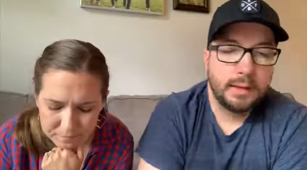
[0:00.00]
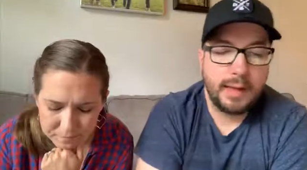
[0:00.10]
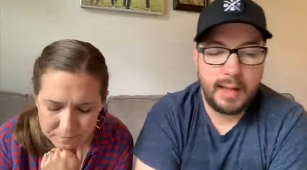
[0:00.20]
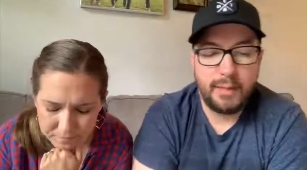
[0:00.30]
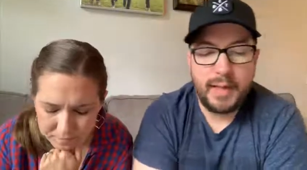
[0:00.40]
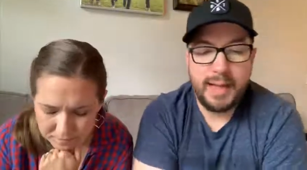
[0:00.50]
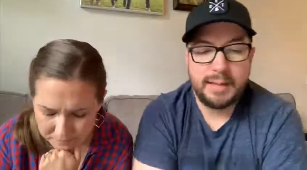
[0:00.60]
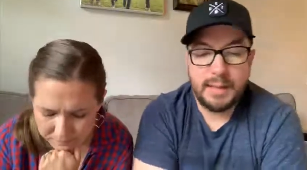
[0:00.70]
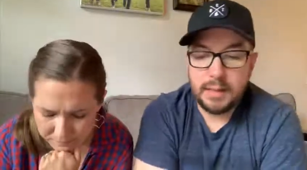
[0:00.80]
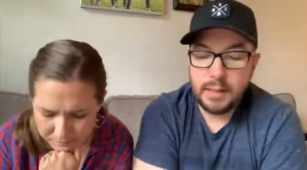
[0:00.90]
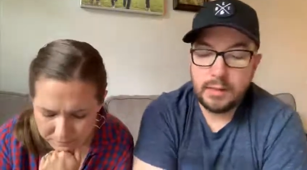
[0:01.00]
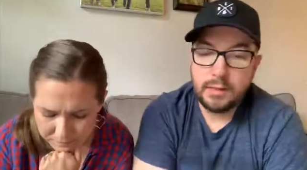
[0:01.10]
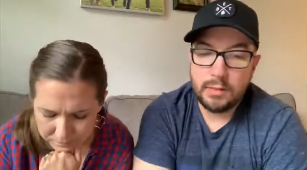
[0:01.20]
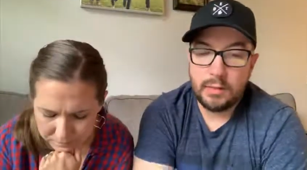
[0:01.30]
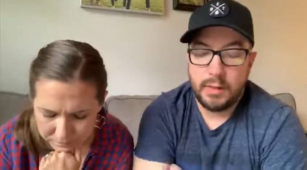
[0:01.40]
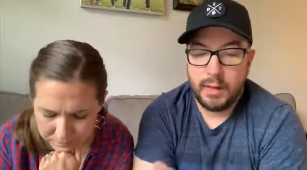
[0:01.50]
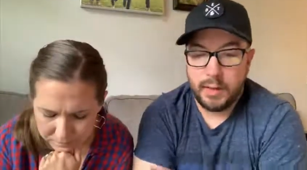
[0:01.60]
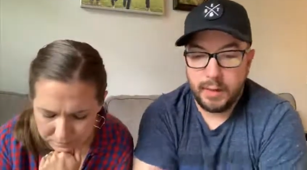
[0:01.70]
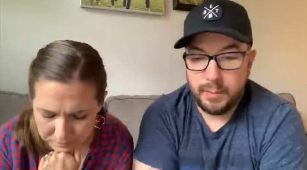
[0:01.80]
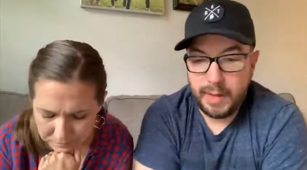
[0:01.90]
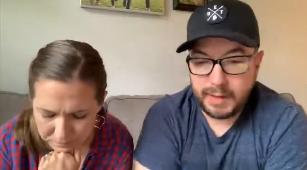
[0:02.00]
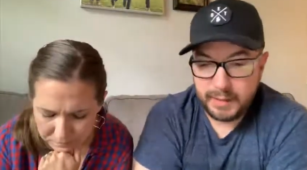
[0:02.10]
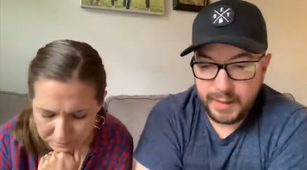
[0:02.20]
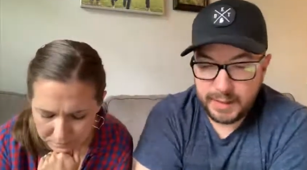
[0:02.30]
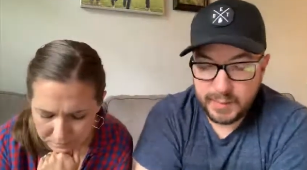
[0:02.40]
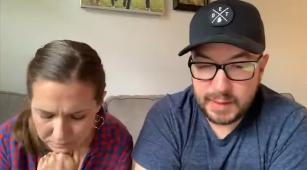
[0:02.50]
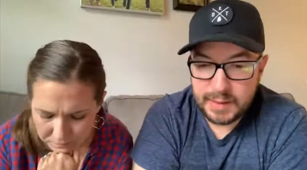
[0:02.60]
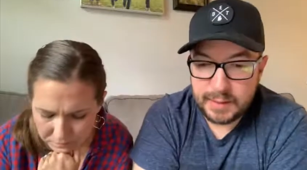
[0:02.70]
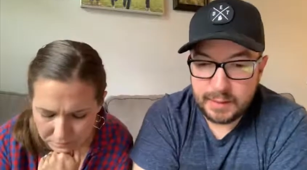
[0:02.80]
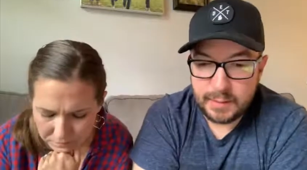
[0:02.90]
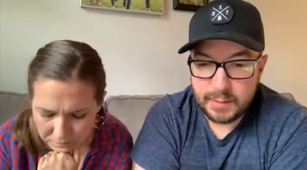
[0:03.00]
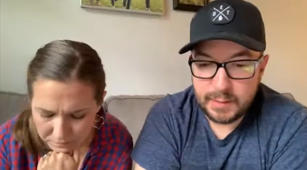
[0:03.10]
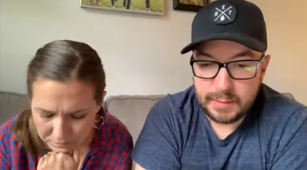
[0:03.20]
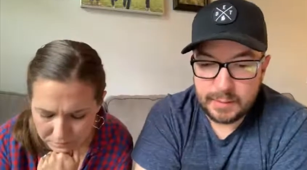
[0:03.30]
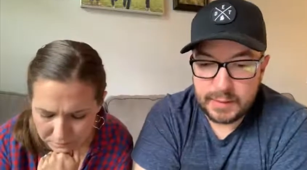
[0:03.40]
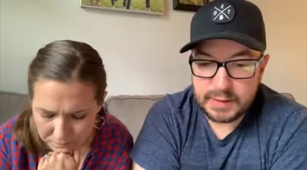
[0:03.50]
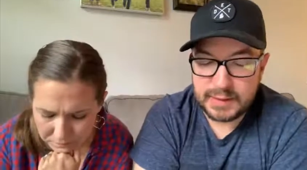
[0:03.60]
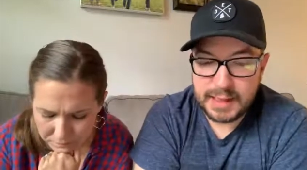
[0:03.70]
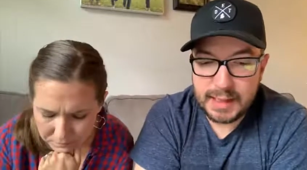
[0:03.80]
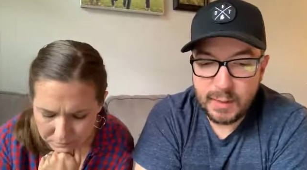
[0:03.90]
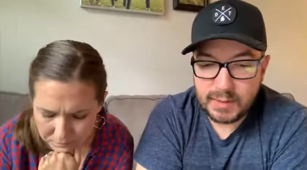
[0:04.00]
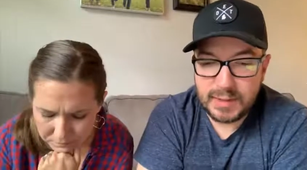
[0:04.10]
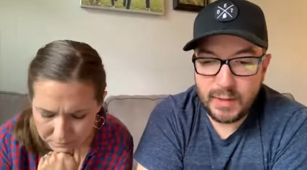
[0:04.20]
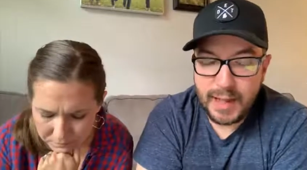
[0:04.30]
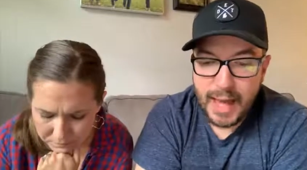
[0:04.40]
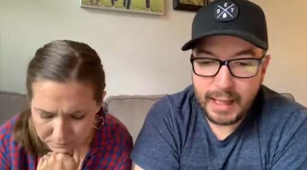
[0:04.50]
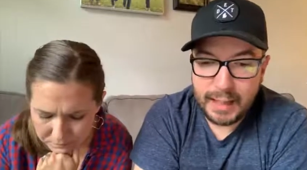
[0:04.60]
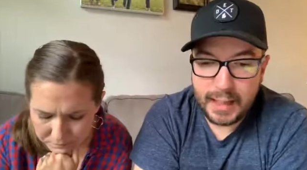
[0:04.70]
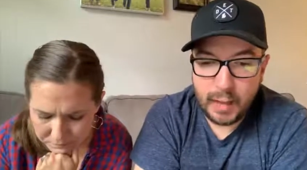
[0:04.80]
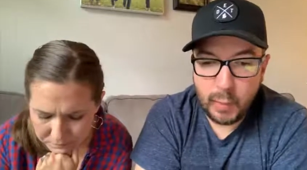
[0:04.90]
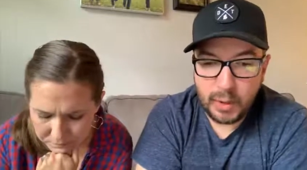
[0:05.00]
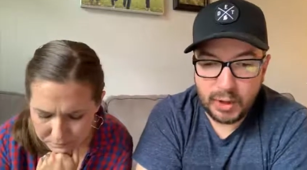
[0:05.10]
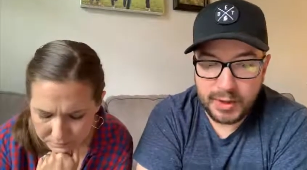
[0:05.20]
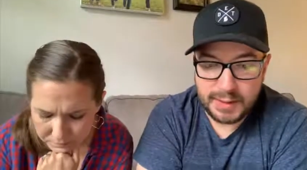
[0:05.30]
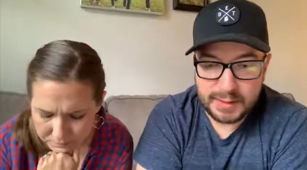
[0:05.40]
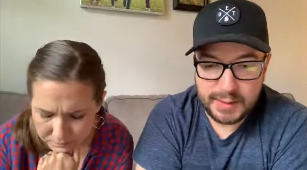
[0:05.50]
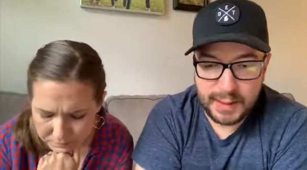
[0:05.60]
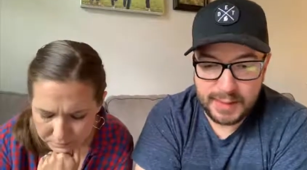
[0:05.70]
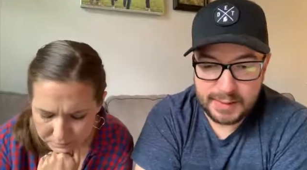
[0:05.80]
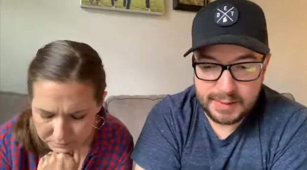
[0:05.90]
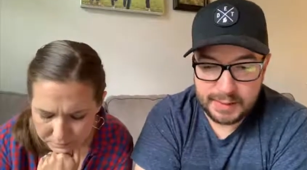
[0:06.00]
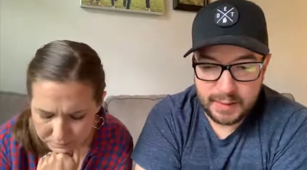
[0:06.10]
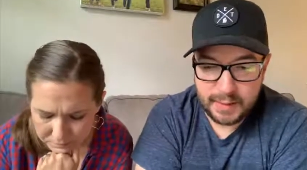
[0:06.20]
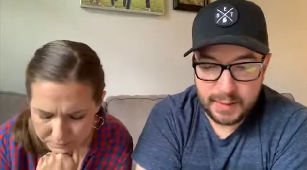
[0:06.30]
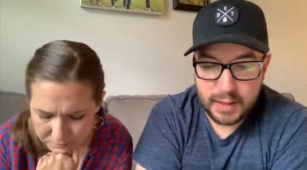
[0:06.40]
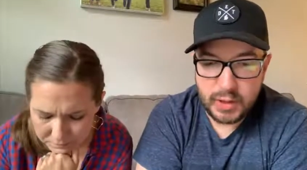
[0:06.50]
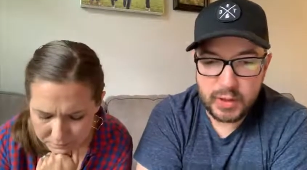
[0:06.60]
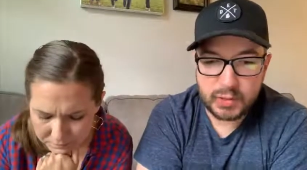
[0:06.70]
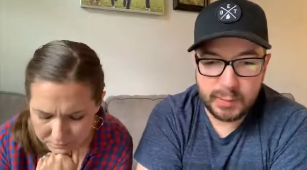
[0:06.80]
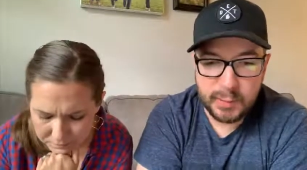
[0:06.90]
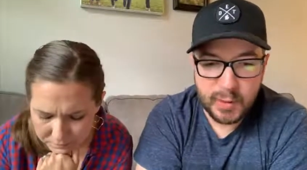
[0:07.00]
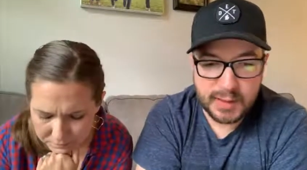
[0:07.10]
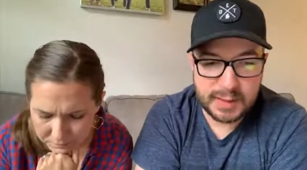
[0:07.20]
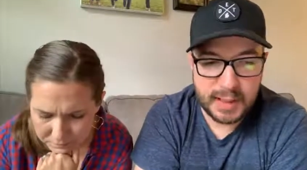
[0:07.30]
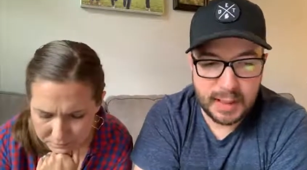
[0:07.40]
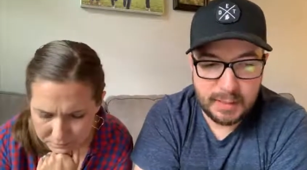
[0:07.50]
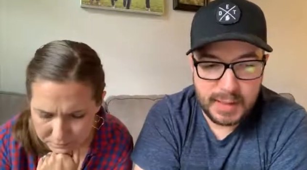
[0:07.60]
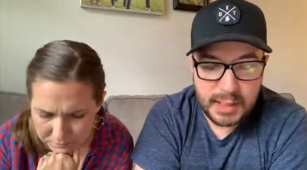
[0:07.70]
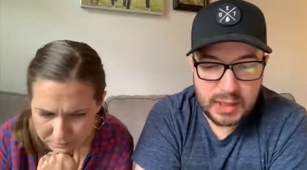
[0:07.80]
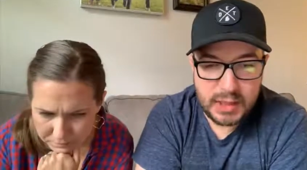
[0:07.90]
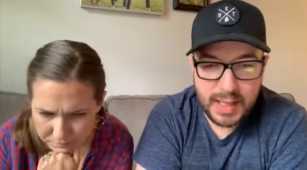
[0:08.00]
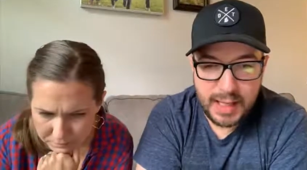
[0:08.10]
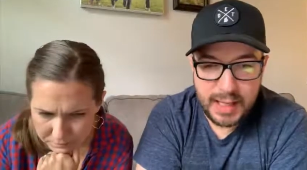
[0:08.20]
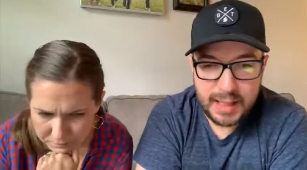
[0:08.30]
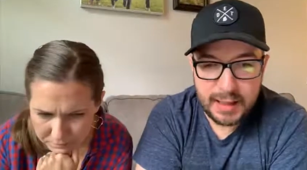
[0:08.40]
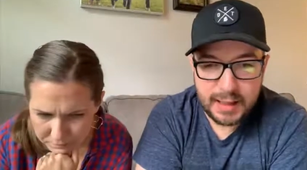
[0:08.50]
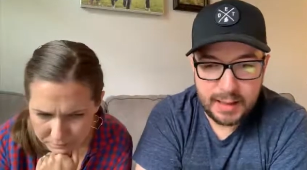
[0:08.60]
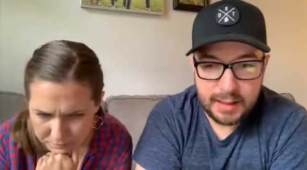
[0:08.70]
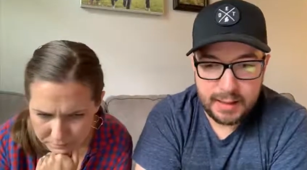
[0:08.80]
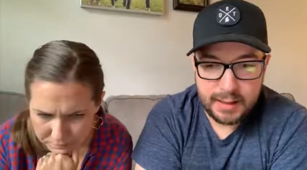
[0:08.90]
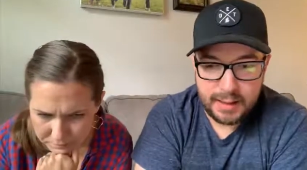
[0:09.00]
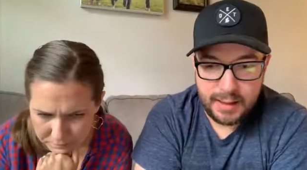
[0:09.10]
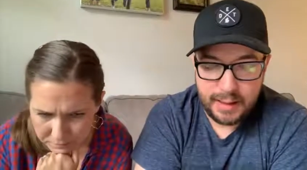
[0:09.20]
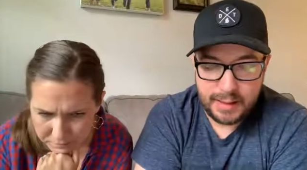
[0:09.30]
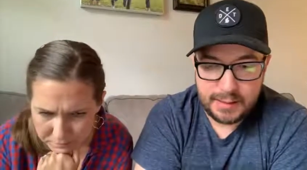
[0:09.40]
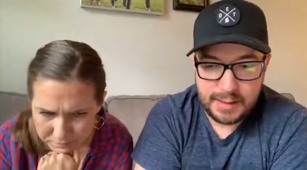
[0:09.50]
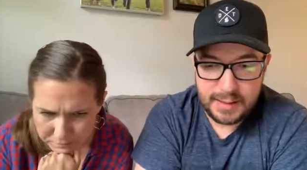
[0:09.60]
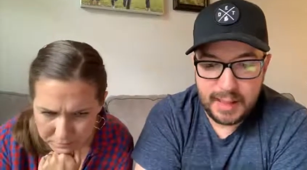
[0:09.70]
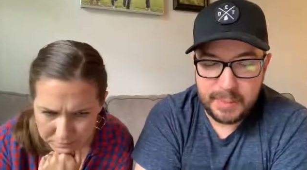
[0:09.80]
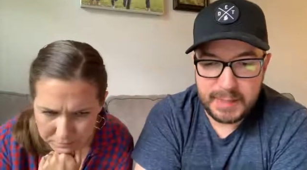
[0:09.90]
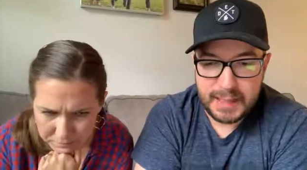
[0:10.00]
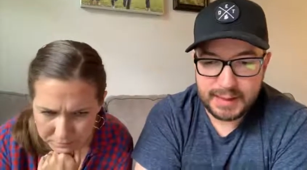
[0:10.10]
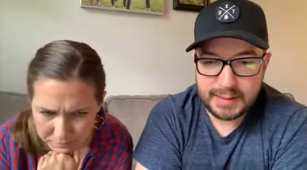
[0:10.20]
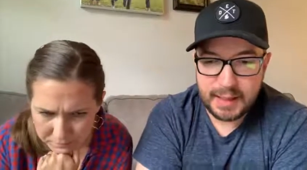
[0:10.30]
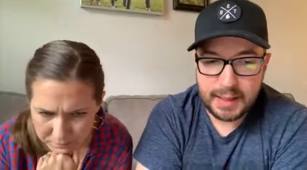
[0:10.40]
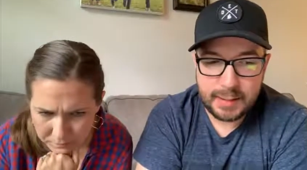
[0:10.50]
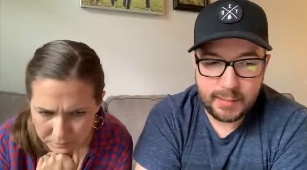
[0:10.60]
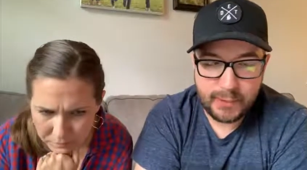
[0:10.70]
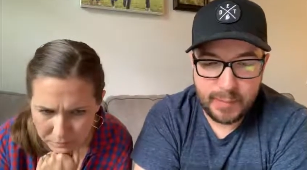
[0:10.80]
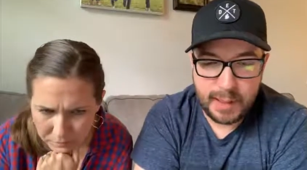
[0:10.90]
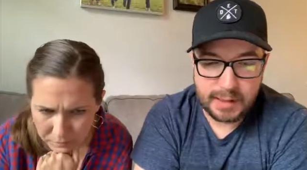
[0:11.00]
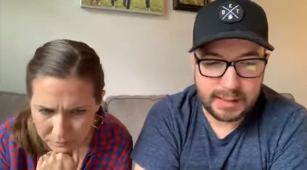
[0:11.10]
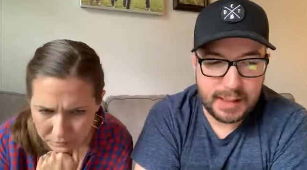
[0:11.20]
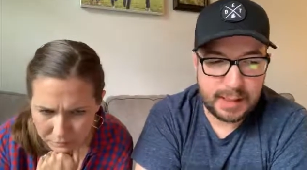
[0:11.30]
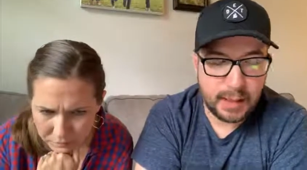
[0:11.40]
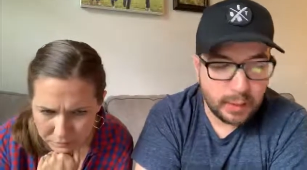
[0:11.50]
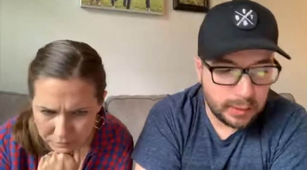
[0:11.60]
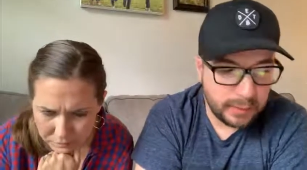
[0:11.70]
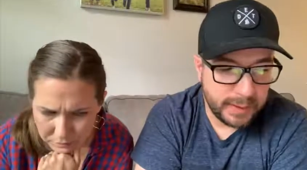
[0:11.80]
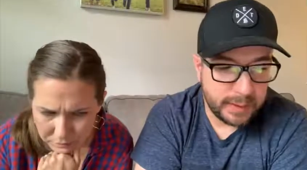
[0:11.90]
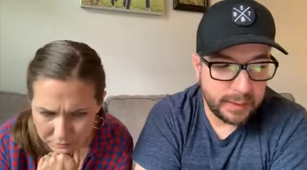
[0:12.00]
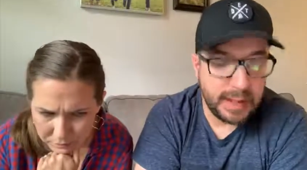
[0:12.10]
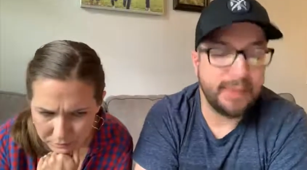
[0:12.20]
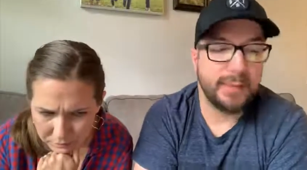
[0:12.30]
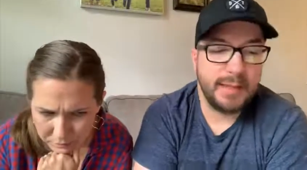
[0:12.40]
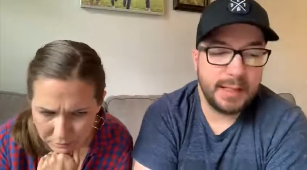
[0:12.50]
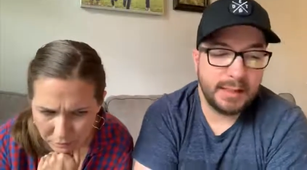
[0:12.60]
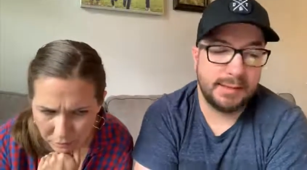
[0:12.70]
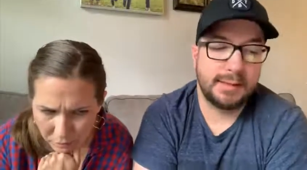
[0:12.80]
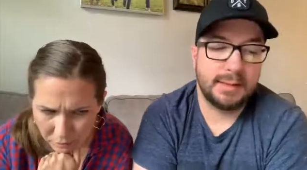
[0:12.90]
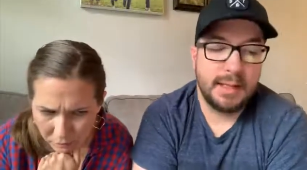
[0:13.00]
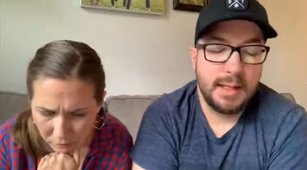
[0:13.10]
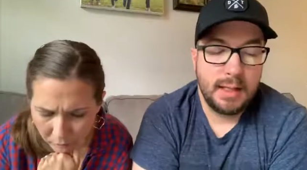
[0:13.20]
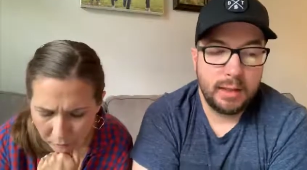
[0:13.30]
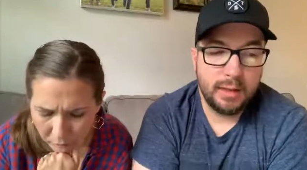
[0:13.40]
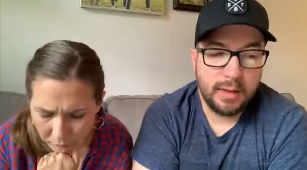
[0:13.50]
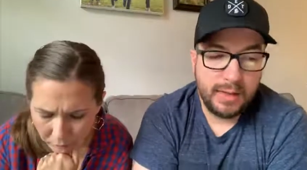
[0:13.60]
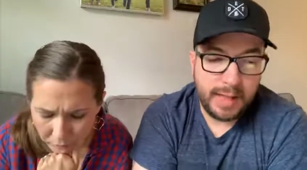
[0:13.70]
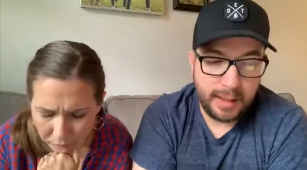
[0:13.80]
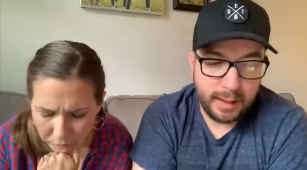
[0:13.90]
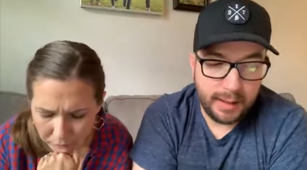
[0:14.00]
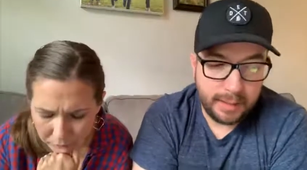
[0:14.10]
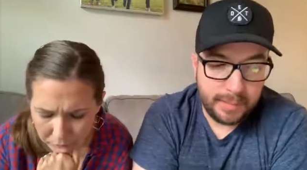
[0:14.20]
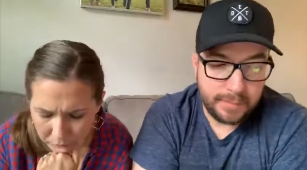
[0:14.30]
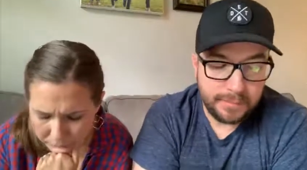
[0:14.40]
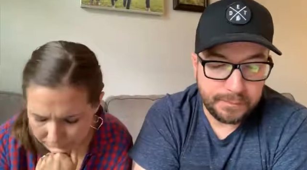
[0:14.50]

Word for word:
Speaker 1: God, we ask that you, um, as, as we see what's going on in our world, as, as the news reports come each day, as the updates come from our state, local, federal governments, Lord, that um,